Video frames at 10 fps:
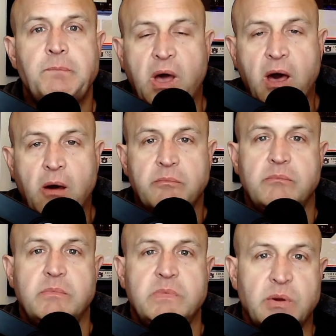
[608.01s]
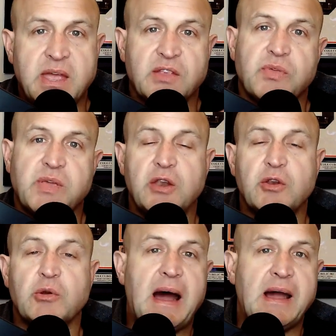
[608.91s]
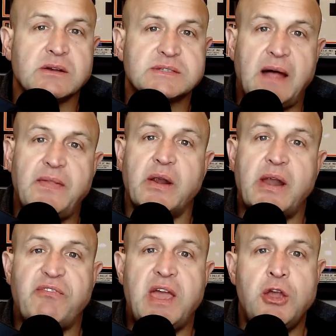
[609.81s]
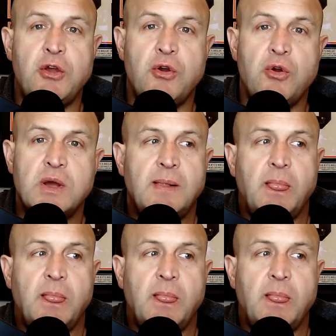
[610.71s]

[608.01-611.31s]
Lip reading: Well, he gets with Kendall Briles down there at FAU,